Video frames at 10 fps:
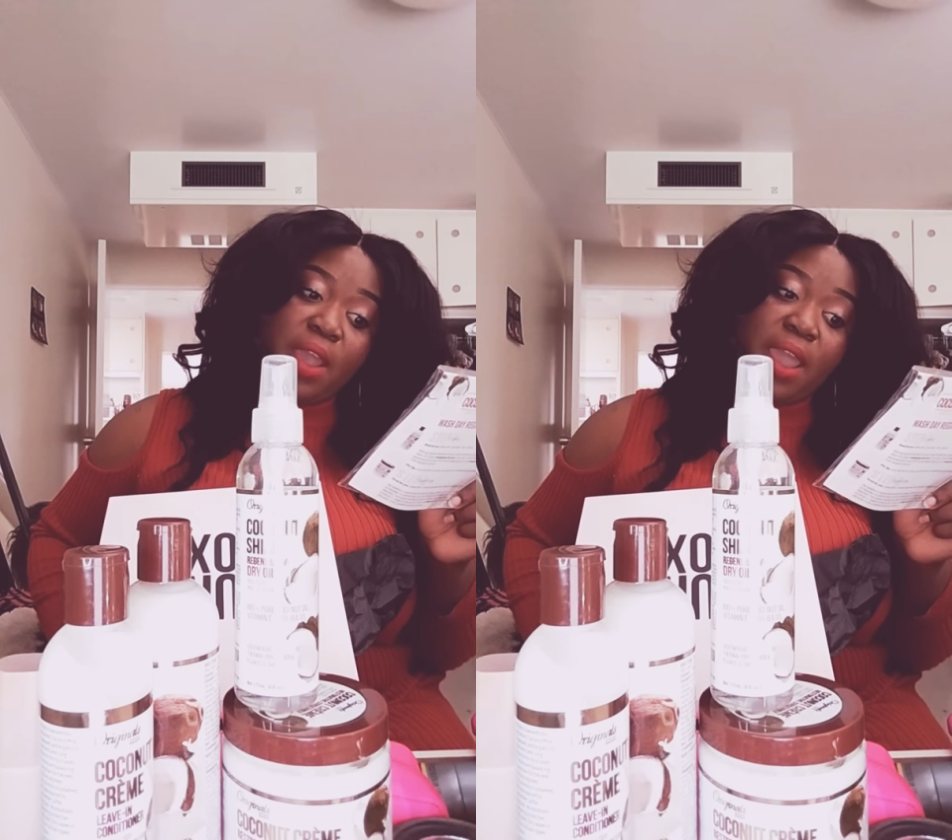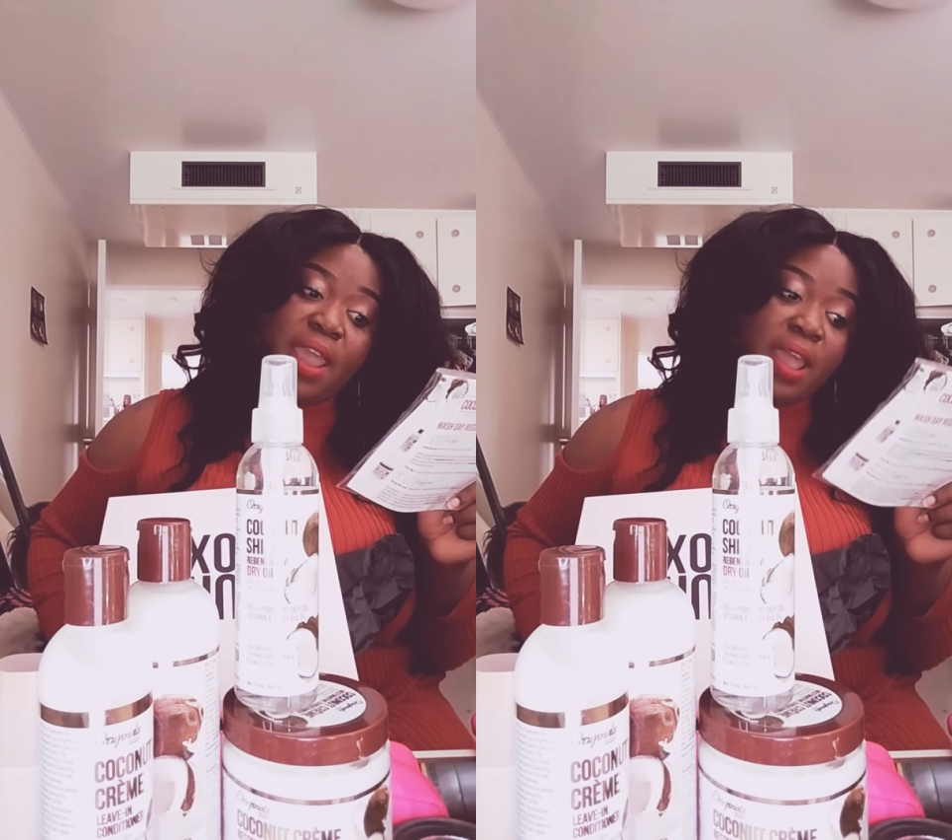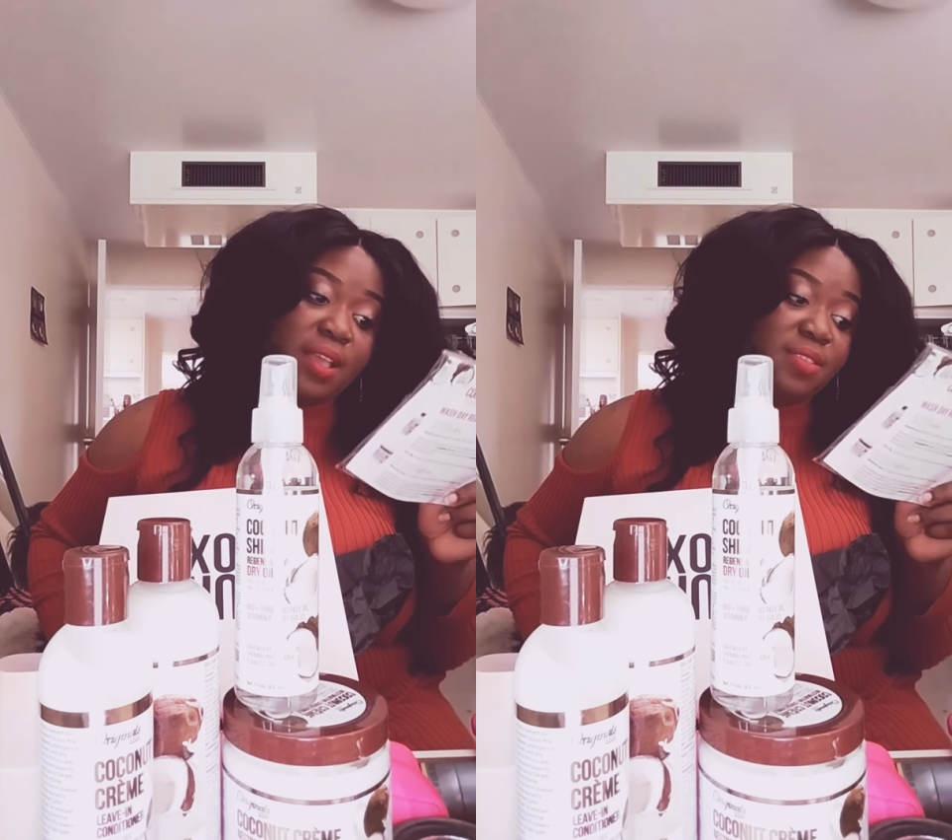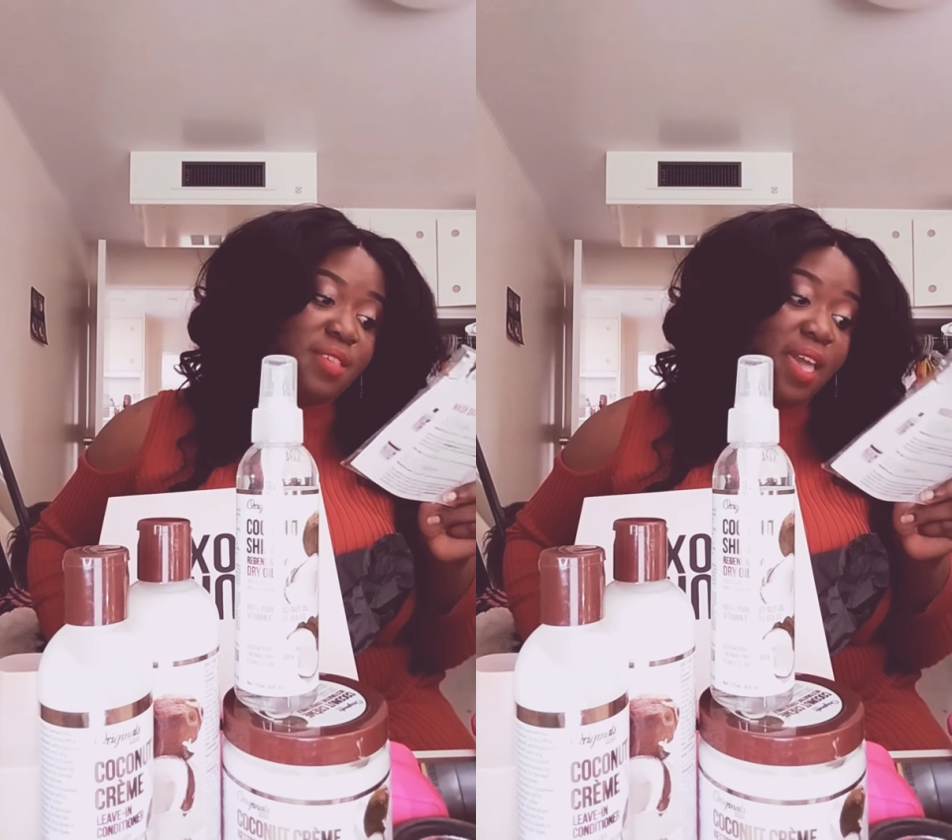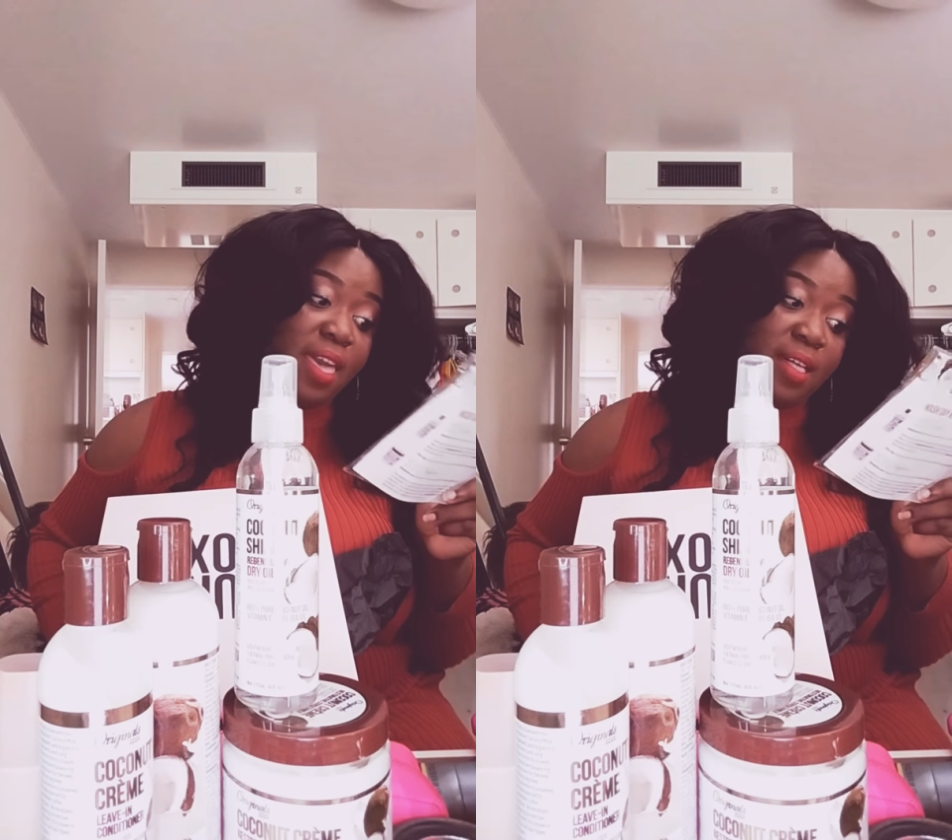hair's
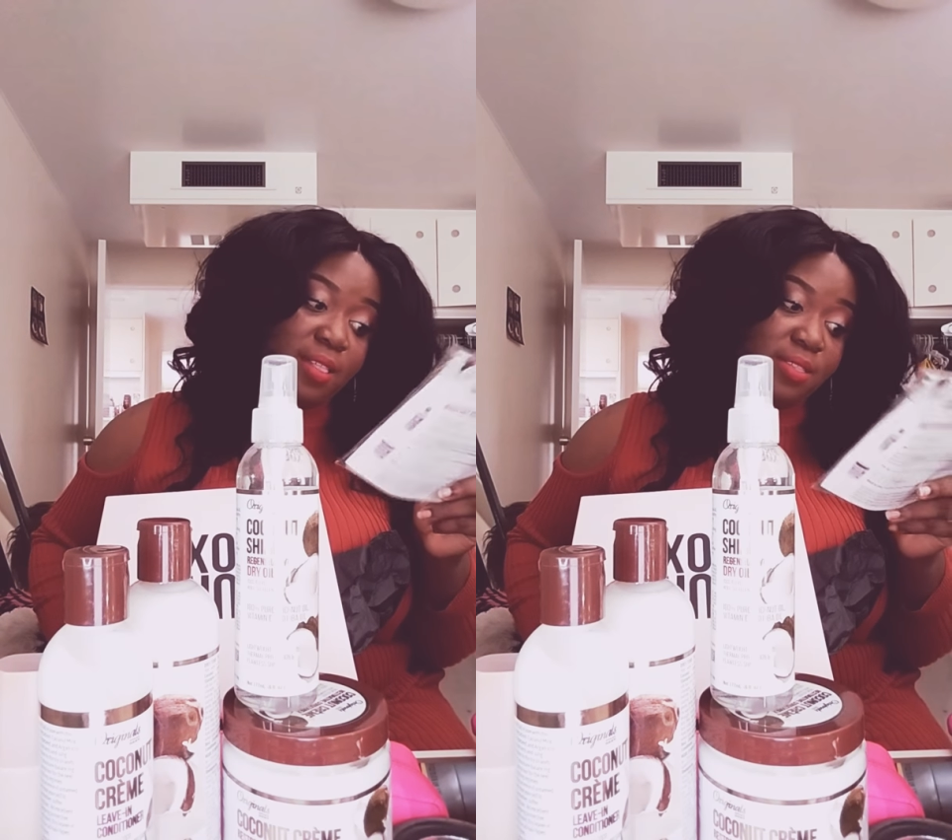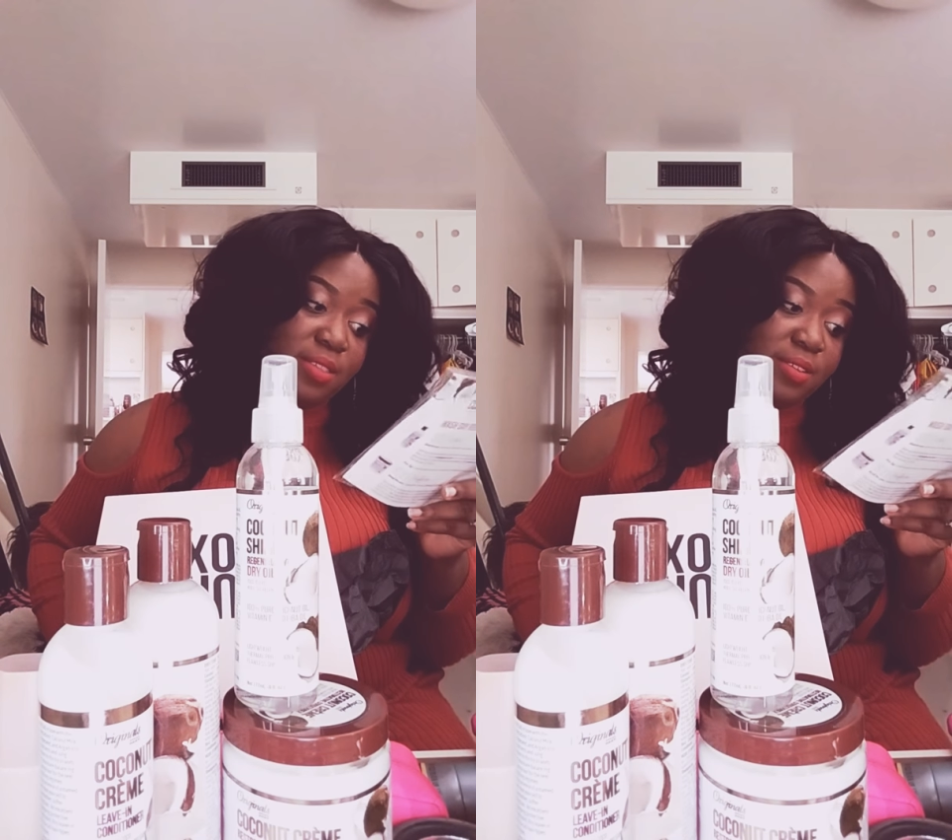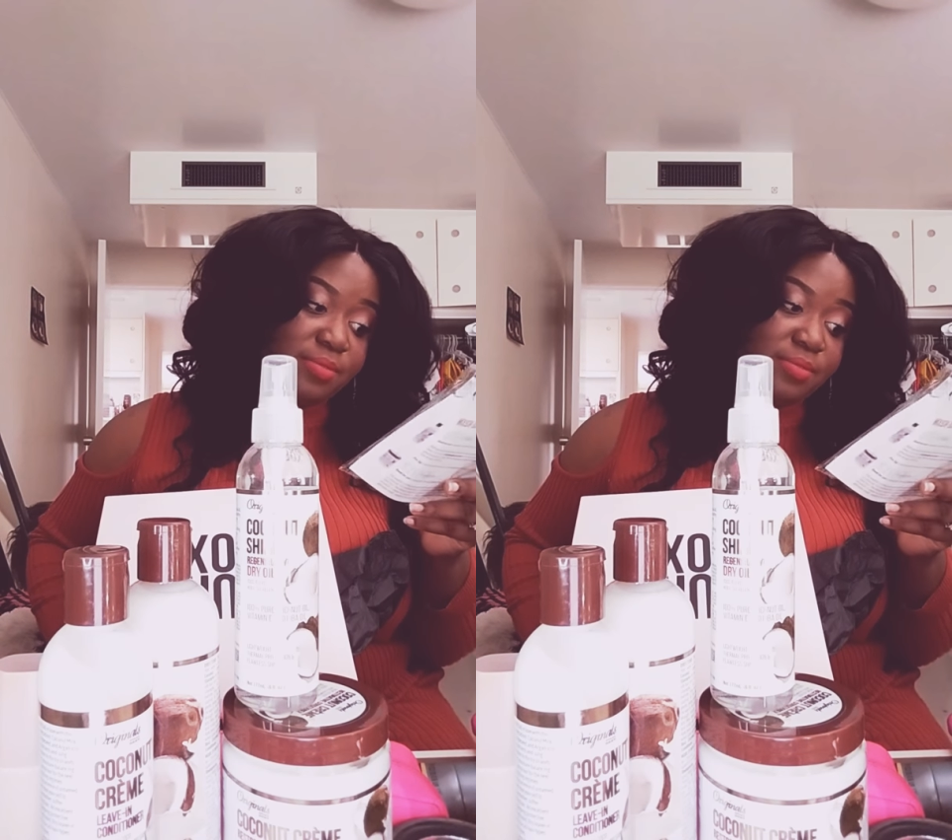health.